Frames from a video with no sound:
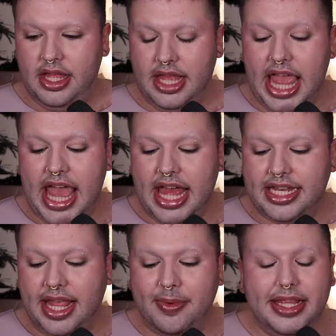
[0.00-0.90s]
And
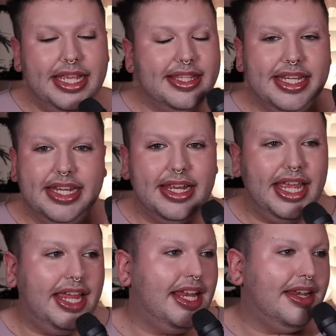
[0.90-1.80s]
they released it
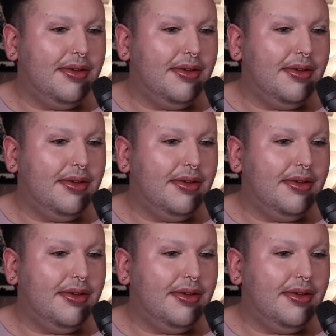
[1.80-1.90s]
in